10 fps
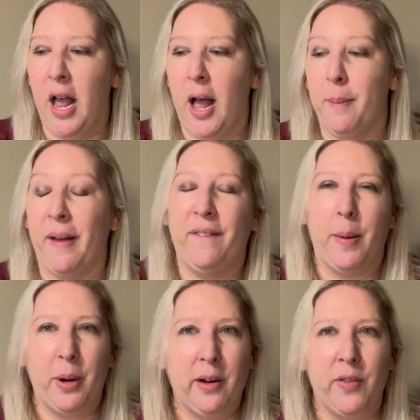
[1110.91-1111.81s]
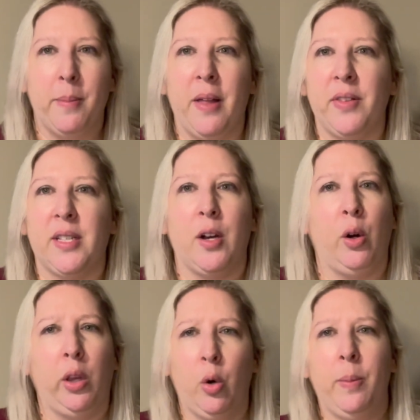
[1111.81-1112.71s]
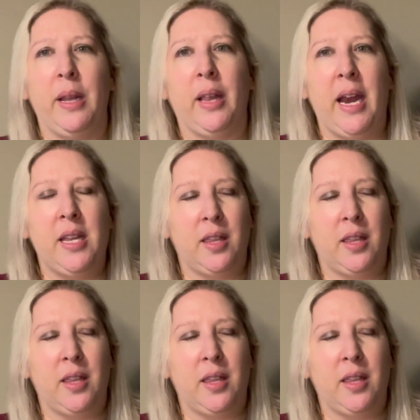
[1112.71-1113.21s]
My fabric of the months are a little bit late.